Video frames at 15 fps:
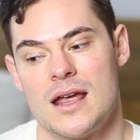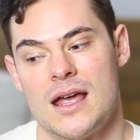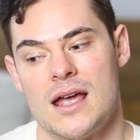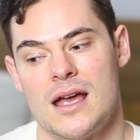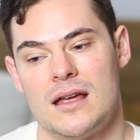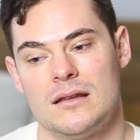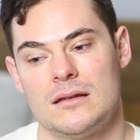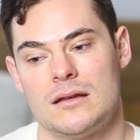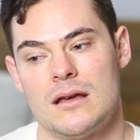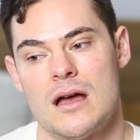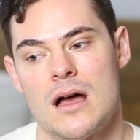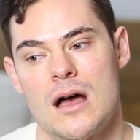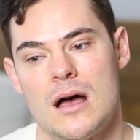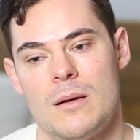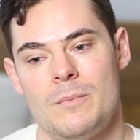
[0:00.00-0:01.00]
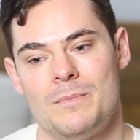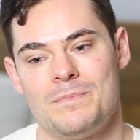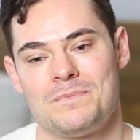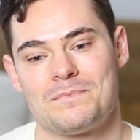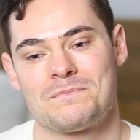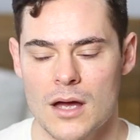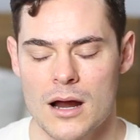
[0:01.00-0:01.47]
And
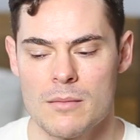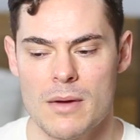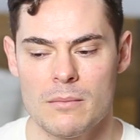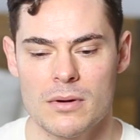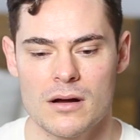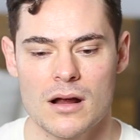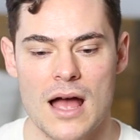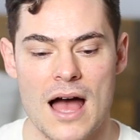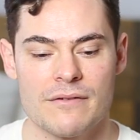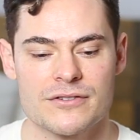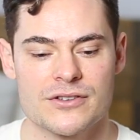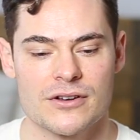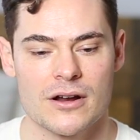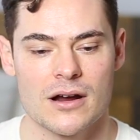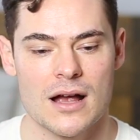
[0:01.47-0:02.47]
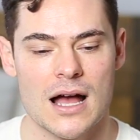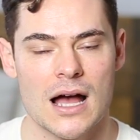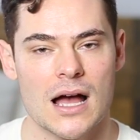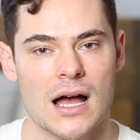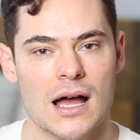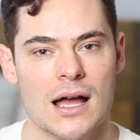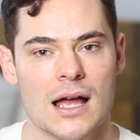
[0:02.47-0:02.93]
I remember after
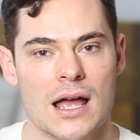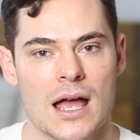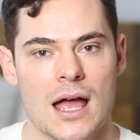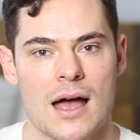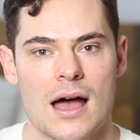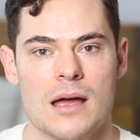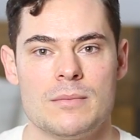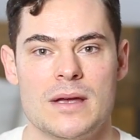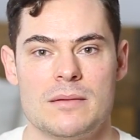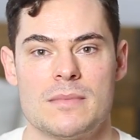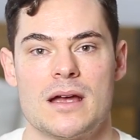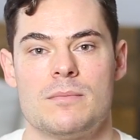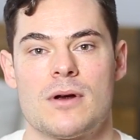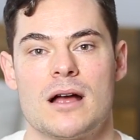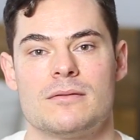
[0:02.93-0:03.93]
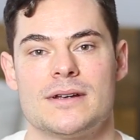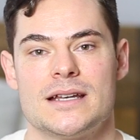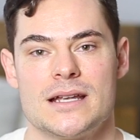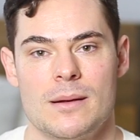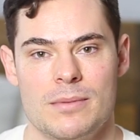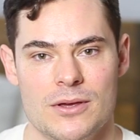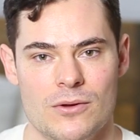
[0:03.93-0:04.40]
I made my Broadway
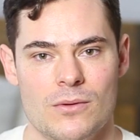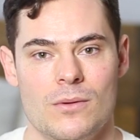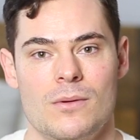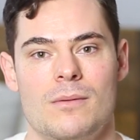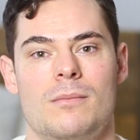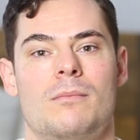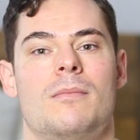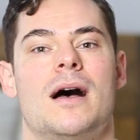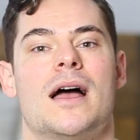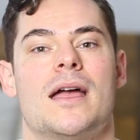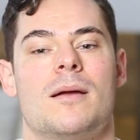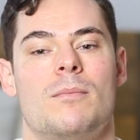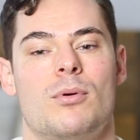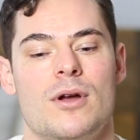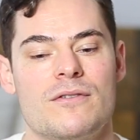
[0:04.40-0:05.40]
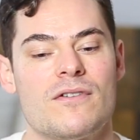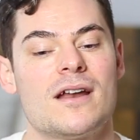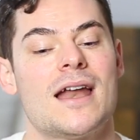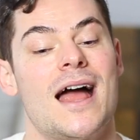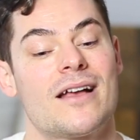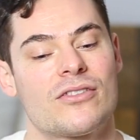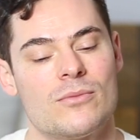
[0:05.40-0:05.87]
debut, my
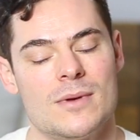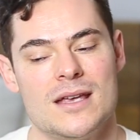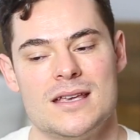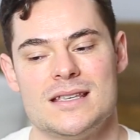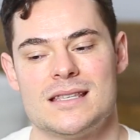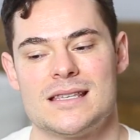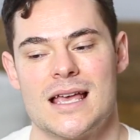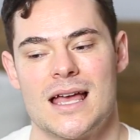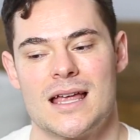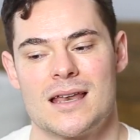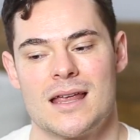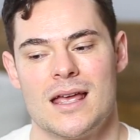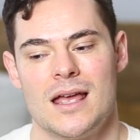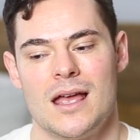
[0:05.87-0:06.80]
boyfriend asked me, he said,